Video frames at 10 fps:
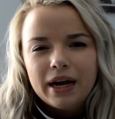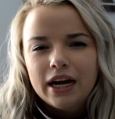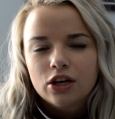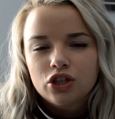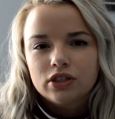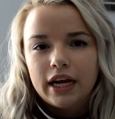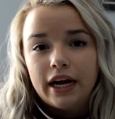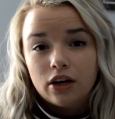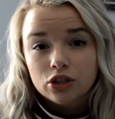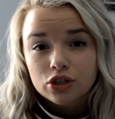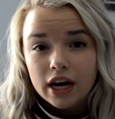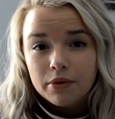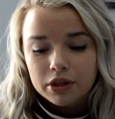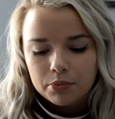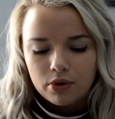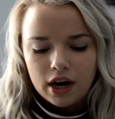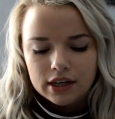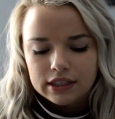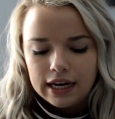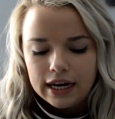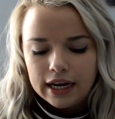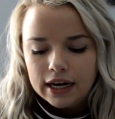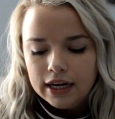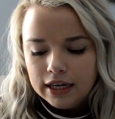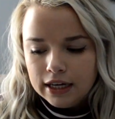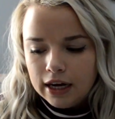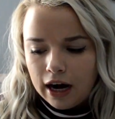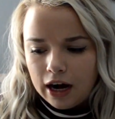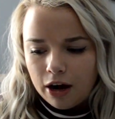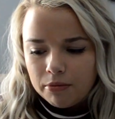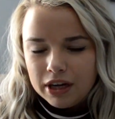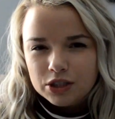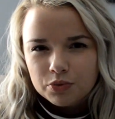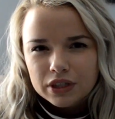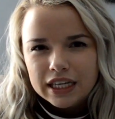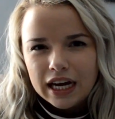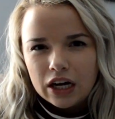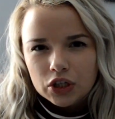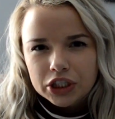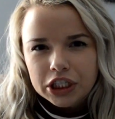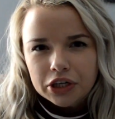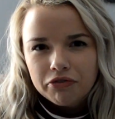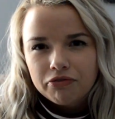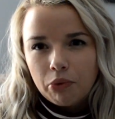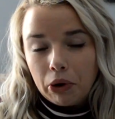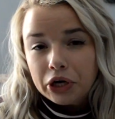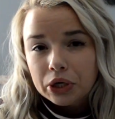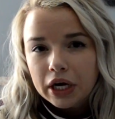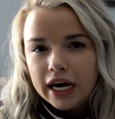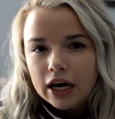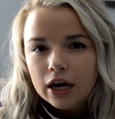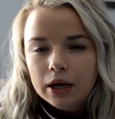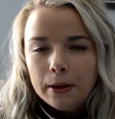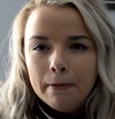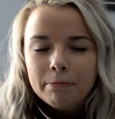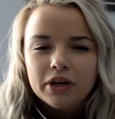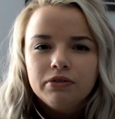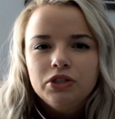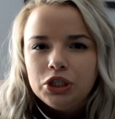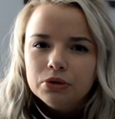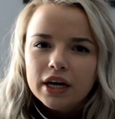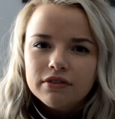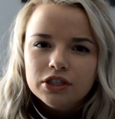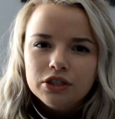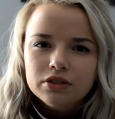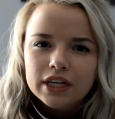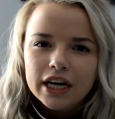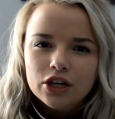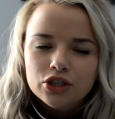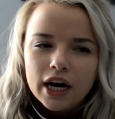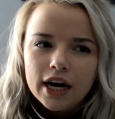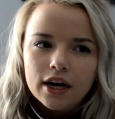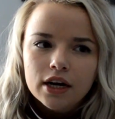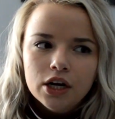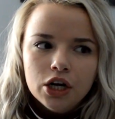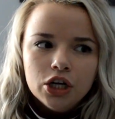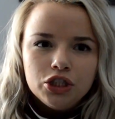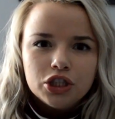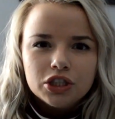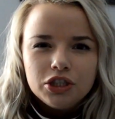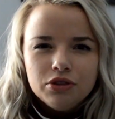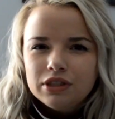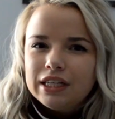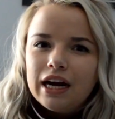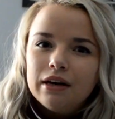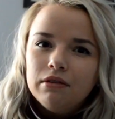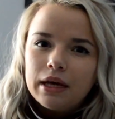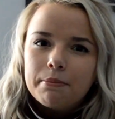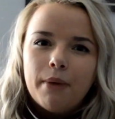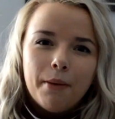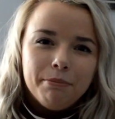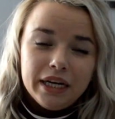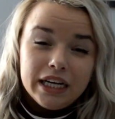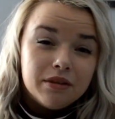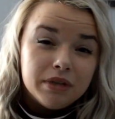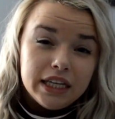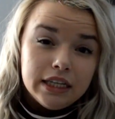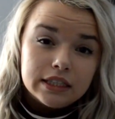hair just air dry with the product in it. It's really healthier for your hair, but if you do have to use a hair dryer, just use it on like a medium heat